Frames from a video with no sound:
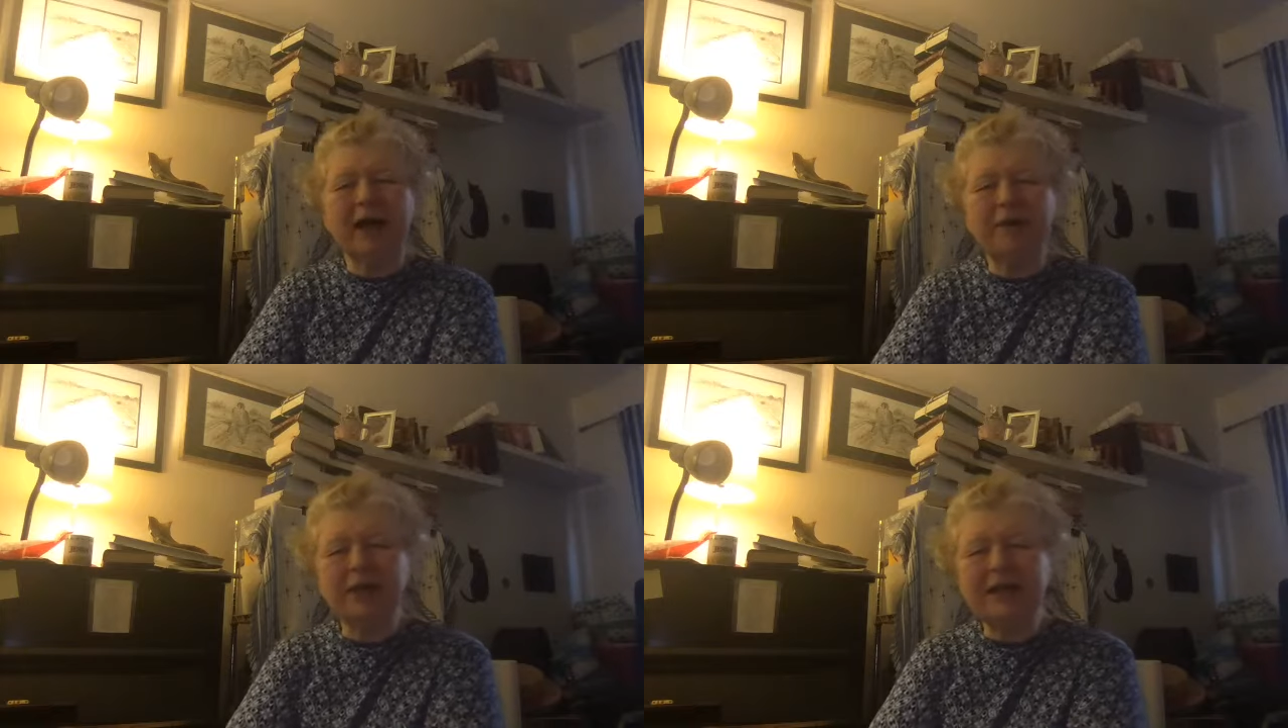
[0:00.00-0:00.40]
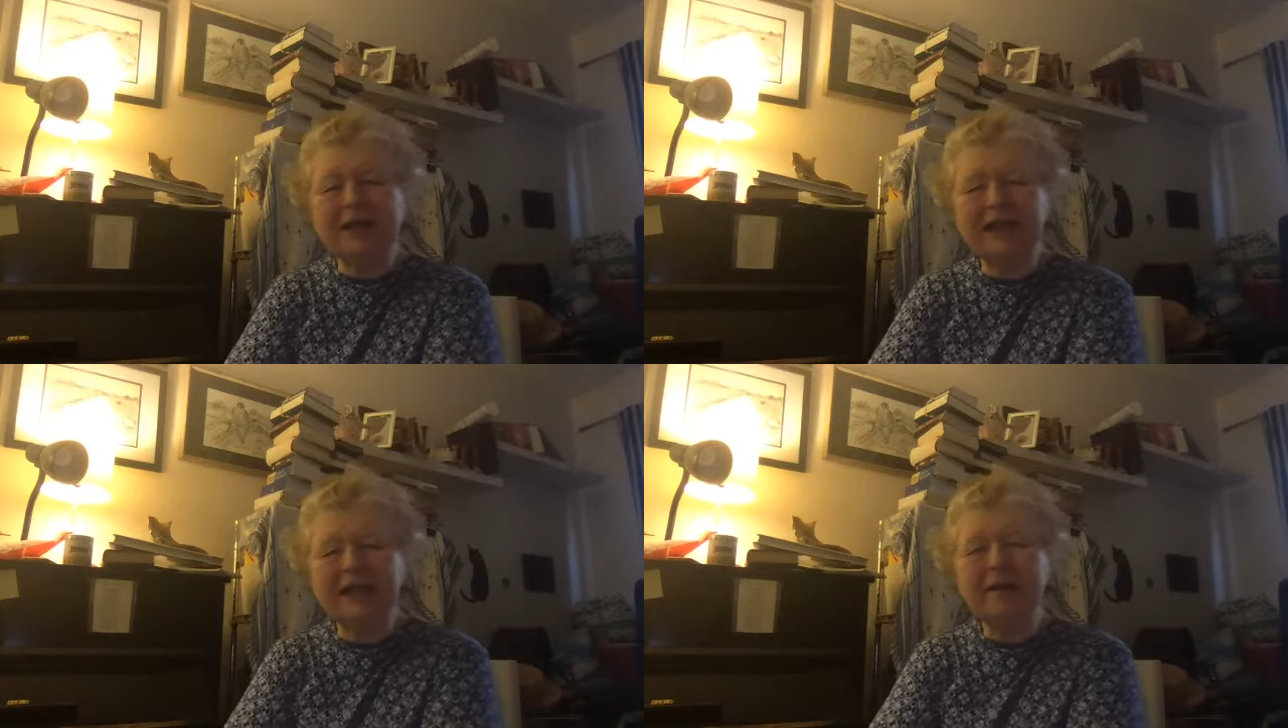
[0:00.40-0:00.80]
I'm going to
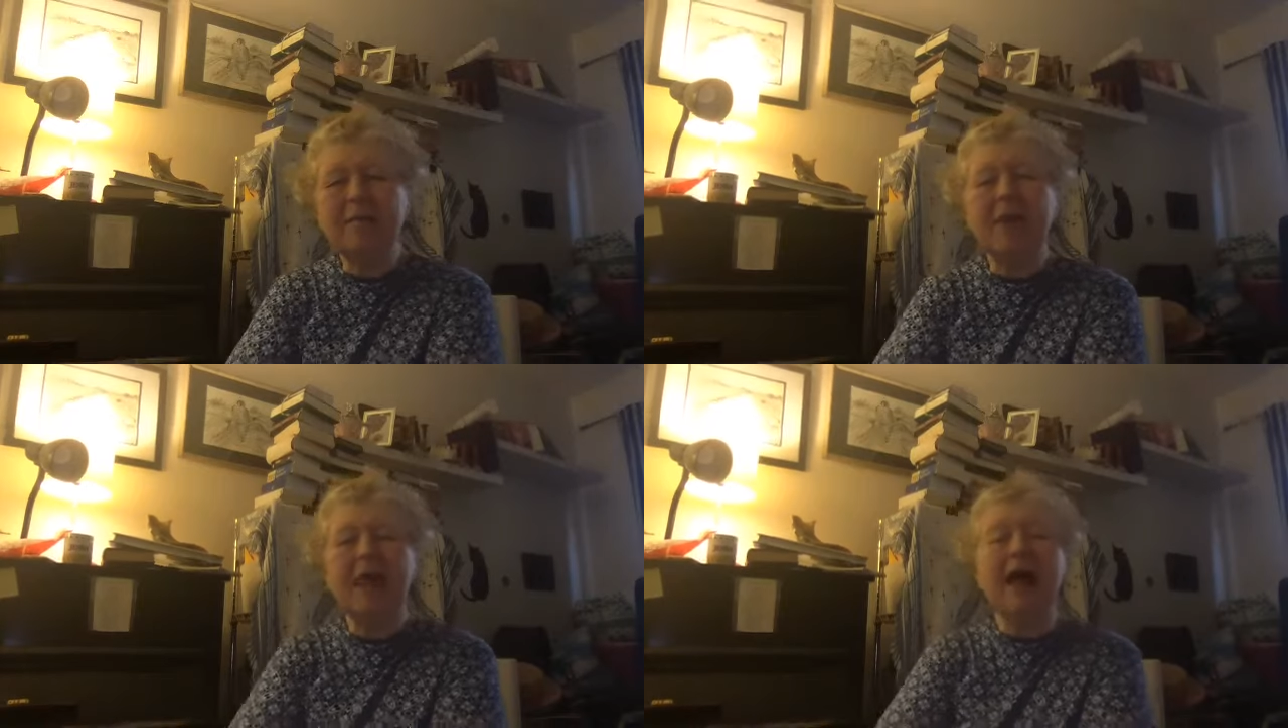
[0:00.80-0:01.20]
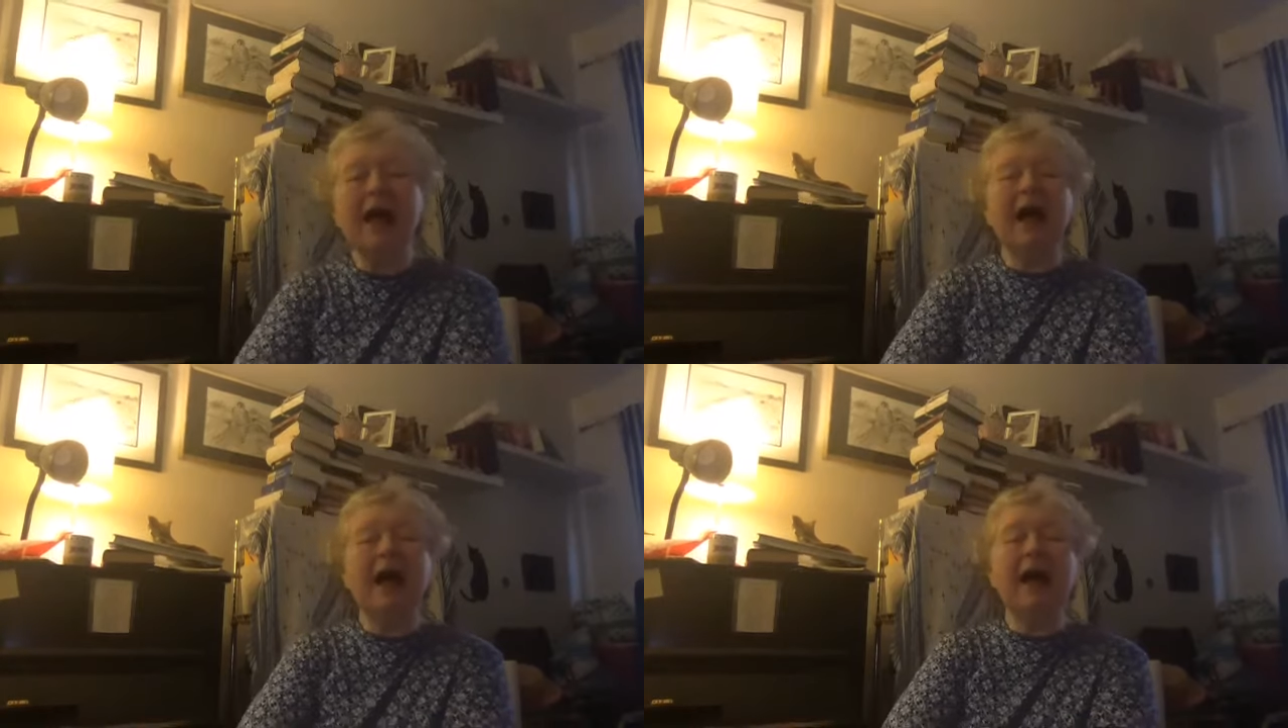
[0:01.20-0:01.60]
sing.
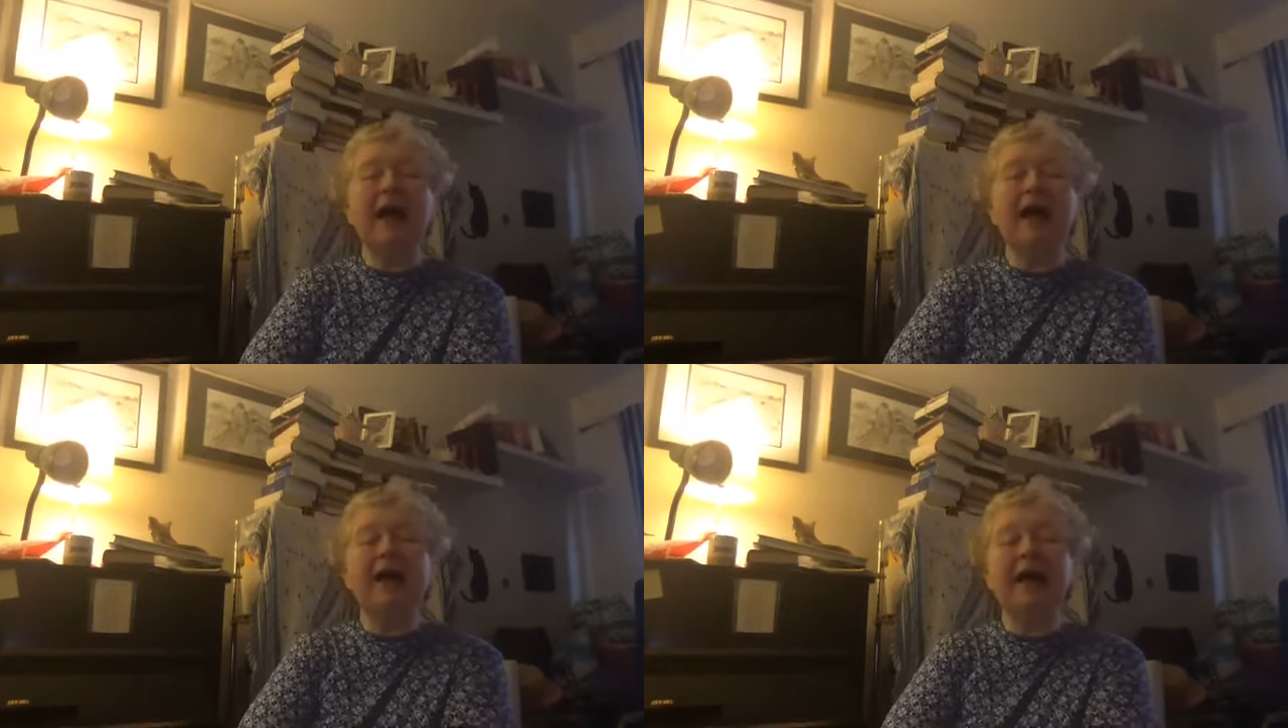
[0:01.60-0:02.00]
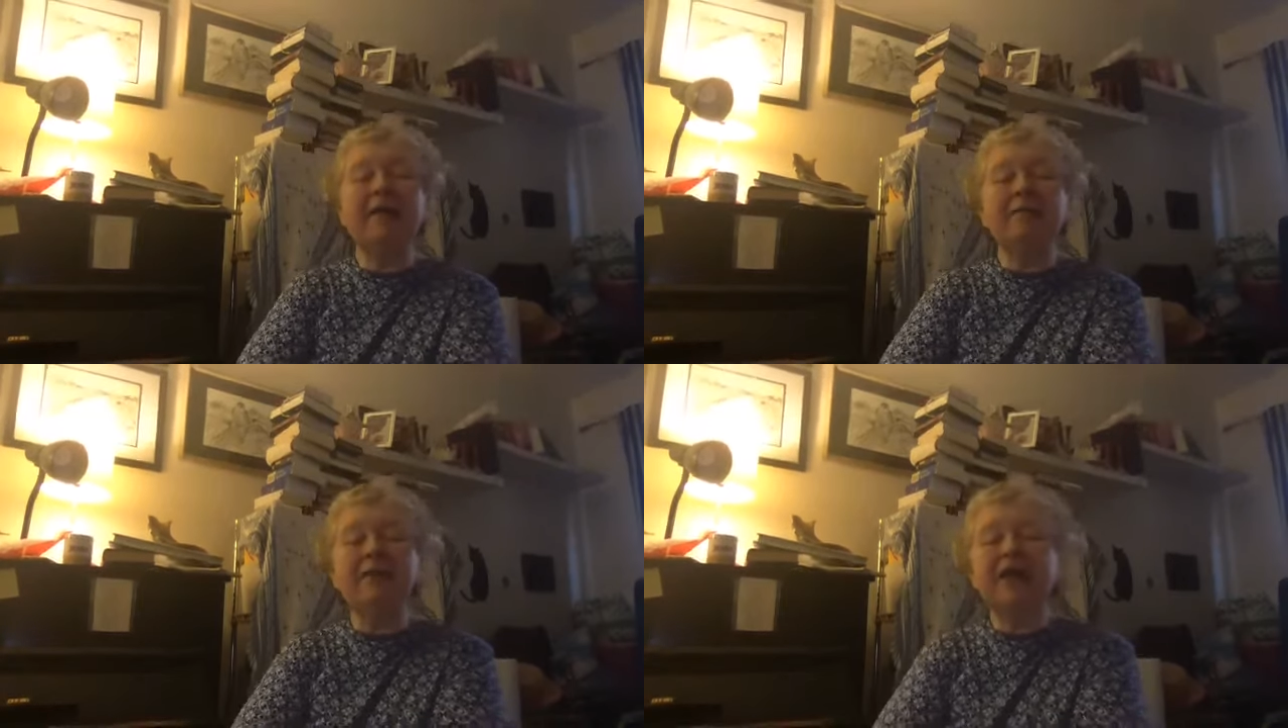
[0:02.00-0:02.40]
I
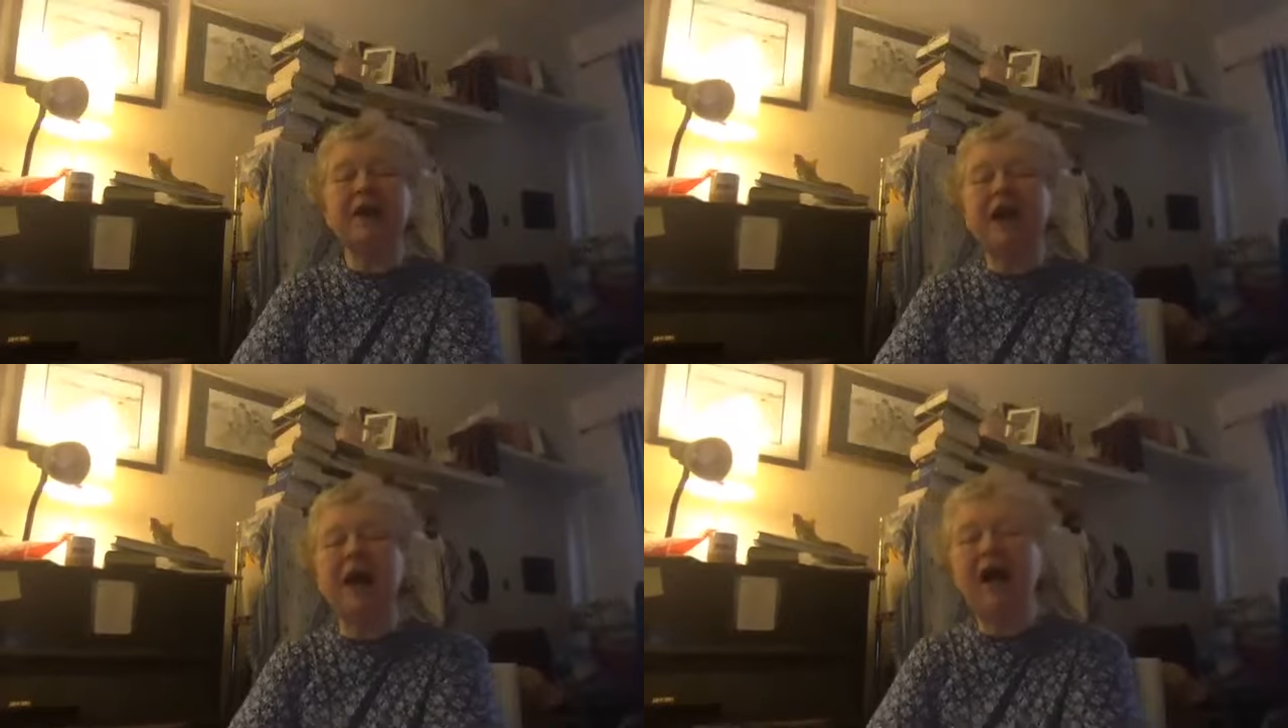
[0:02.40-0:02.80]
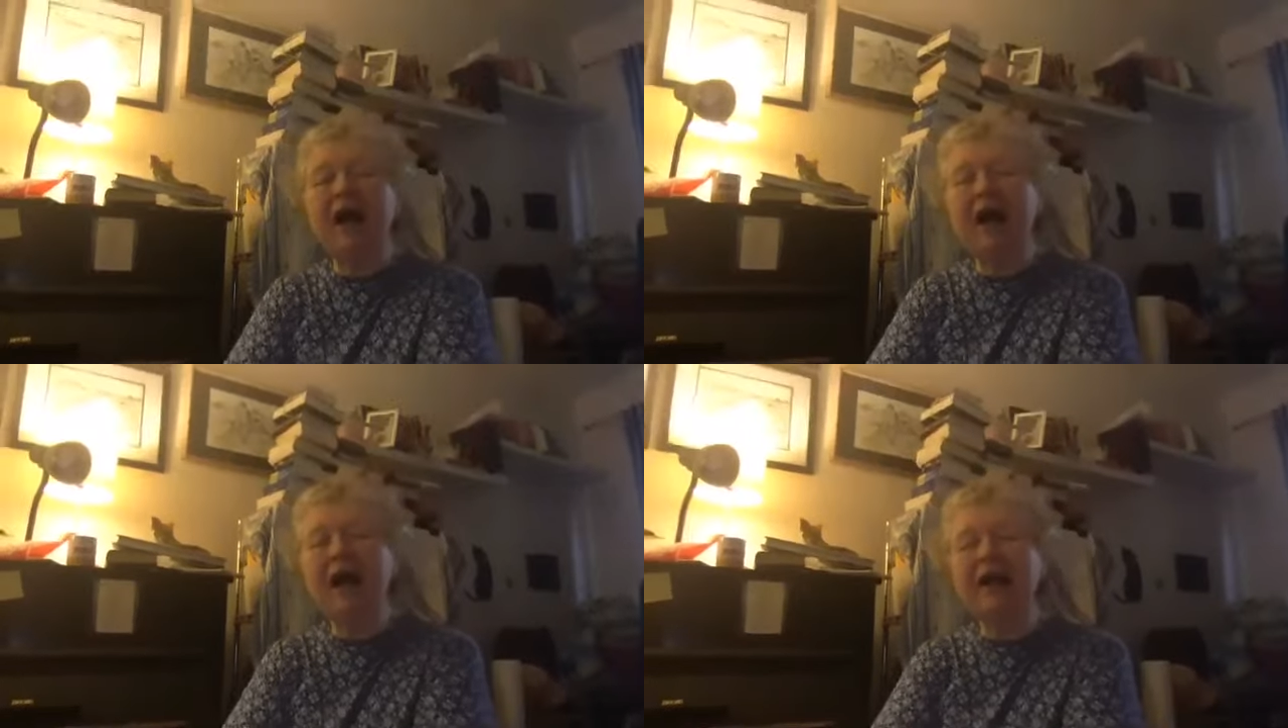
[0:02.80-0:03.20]
am the
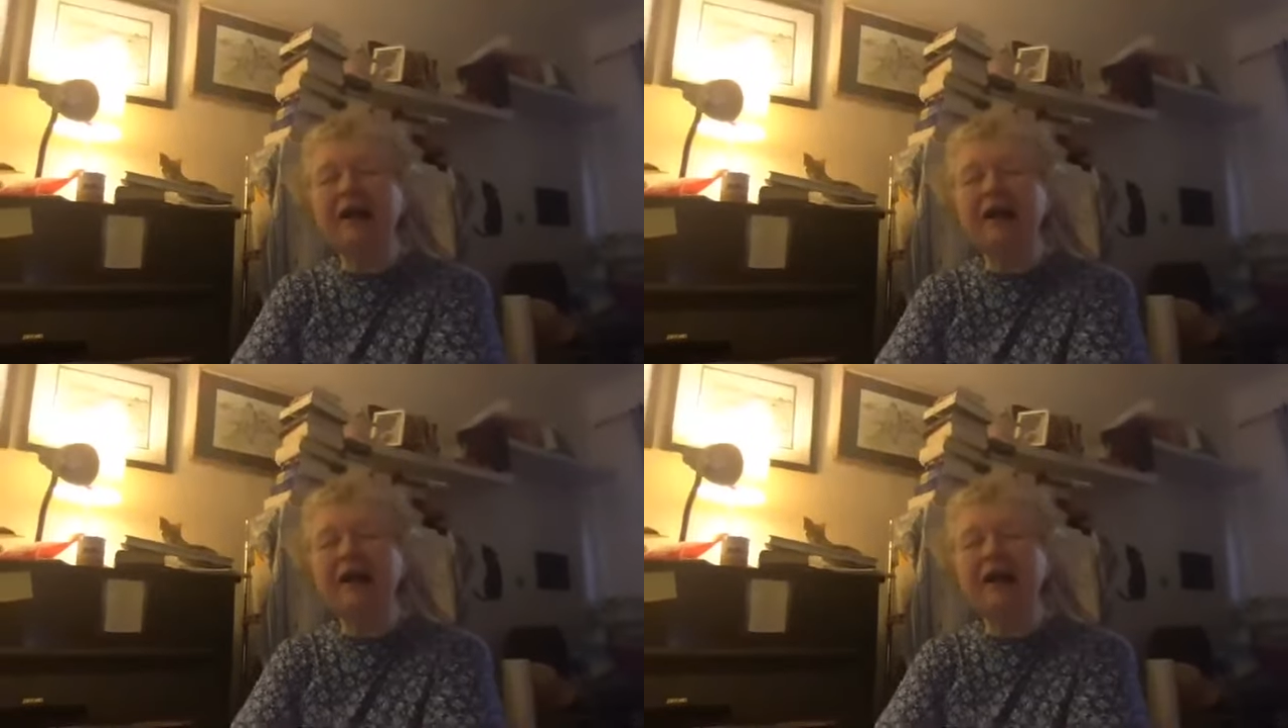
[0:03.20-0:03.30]
God